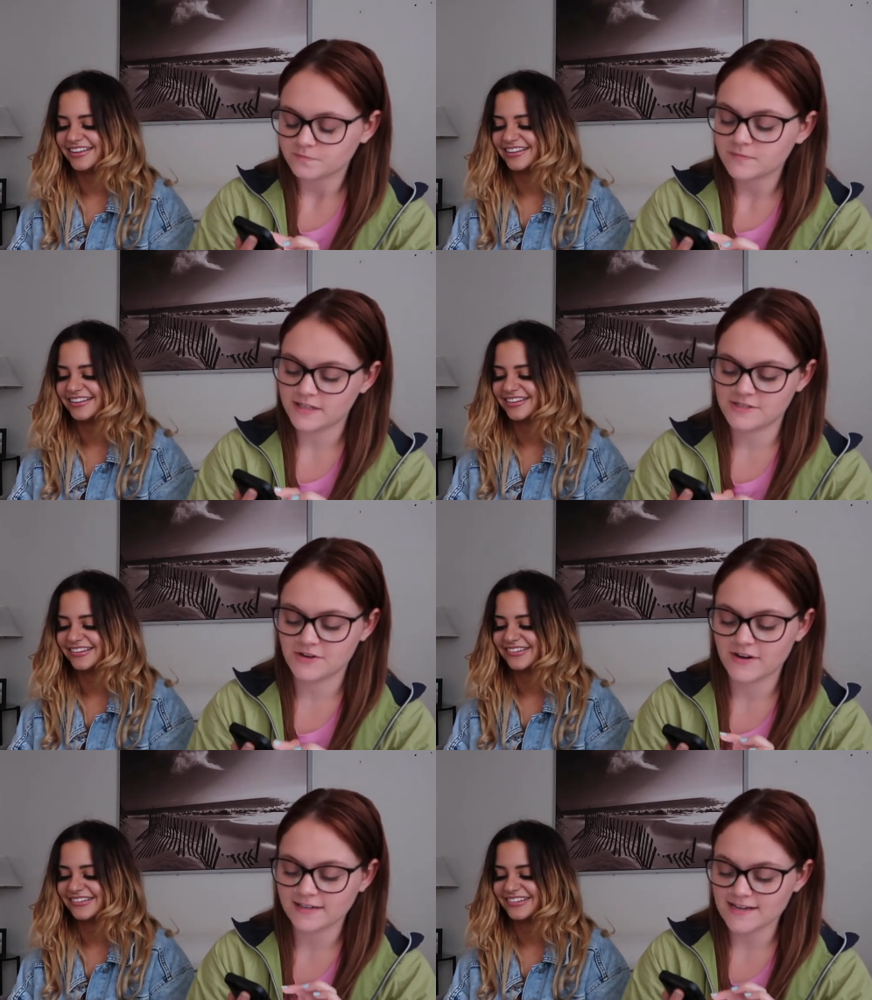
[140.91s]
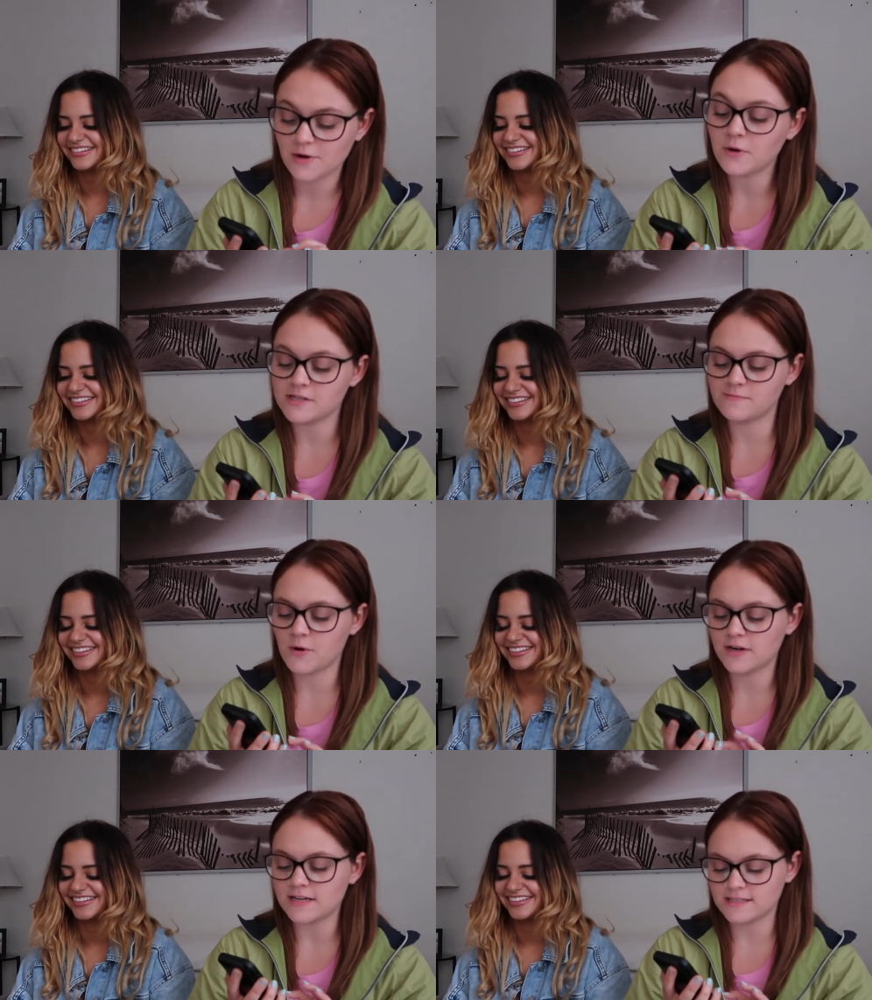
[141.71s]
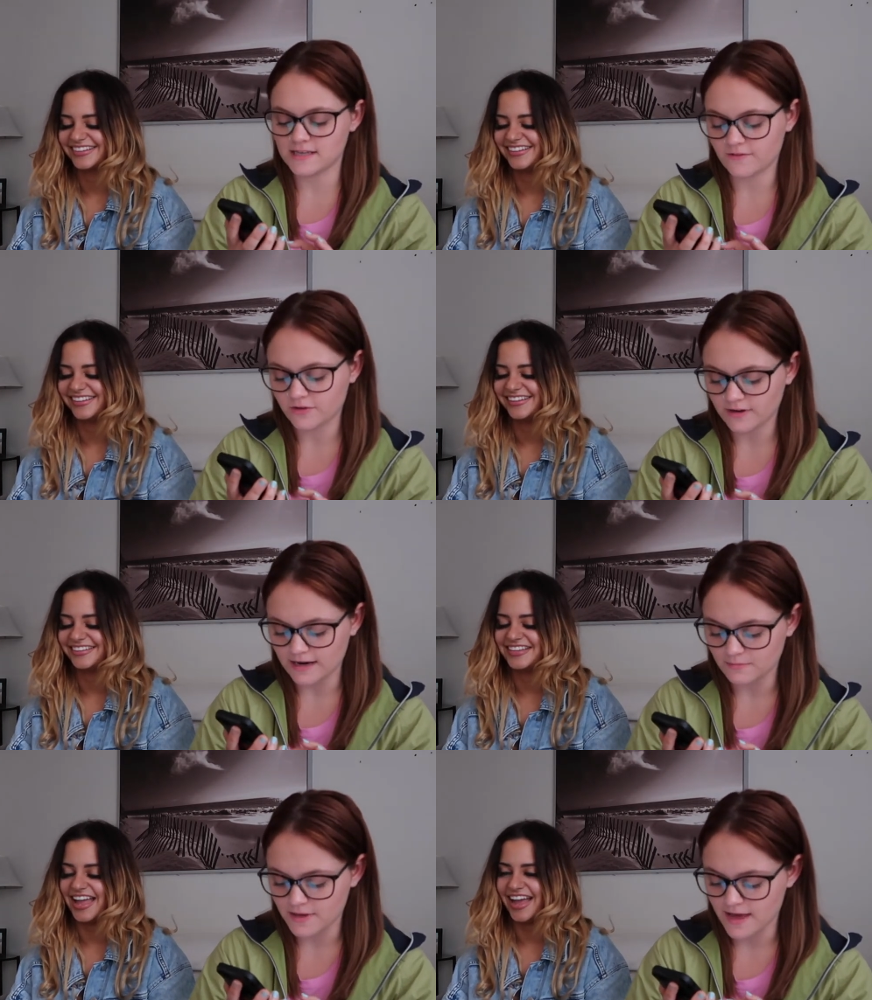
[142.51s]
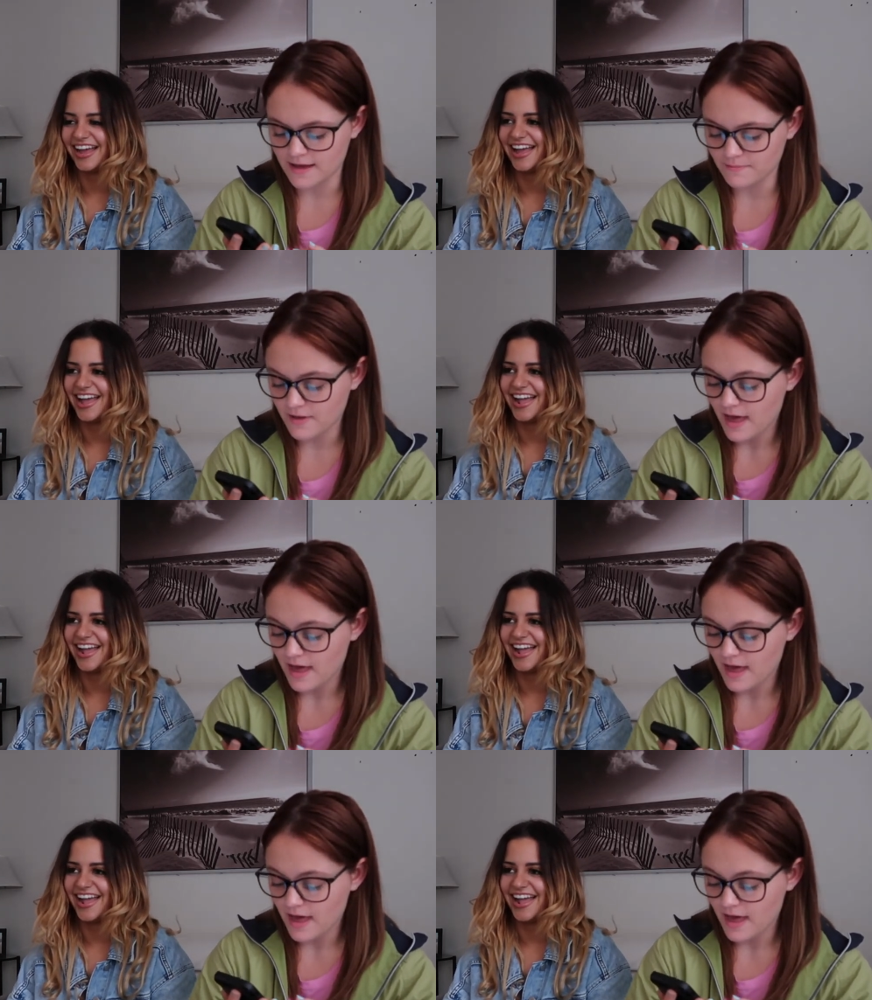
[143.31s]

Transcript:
Speaker 1: That's correct. I was born at 7.09 p.m. Yeah.